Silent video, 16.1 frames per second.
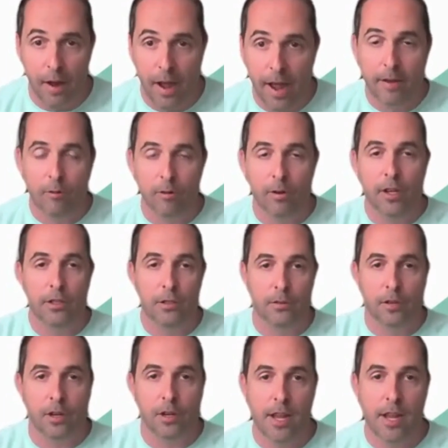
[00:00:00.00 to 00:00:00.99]
any
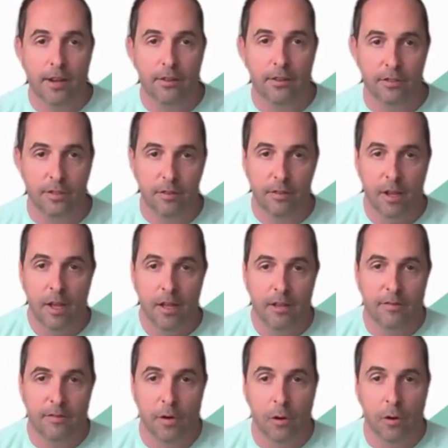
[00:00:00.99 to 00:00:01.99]
relationships or connections
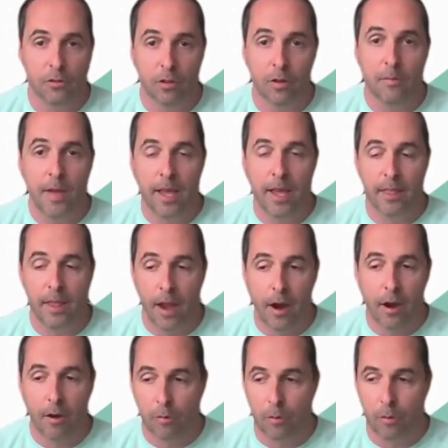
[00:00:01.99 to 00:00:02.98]
that folks could make
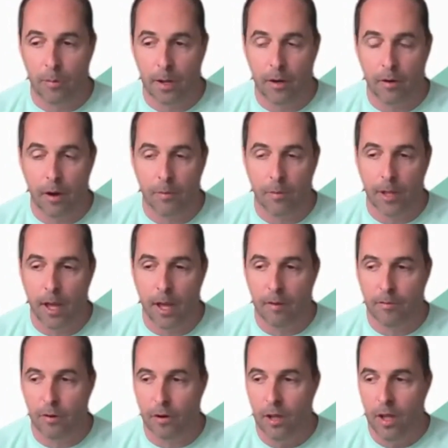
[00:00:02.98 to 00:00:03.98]
there would be incredibly
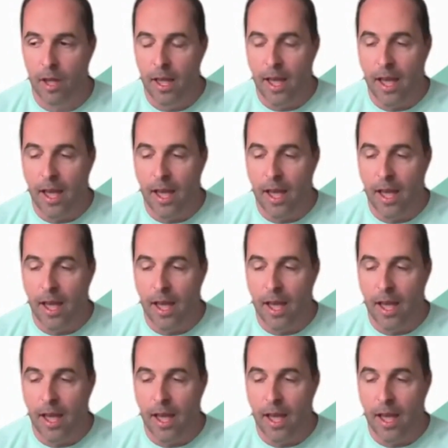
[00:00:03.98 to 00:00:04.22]
helpful.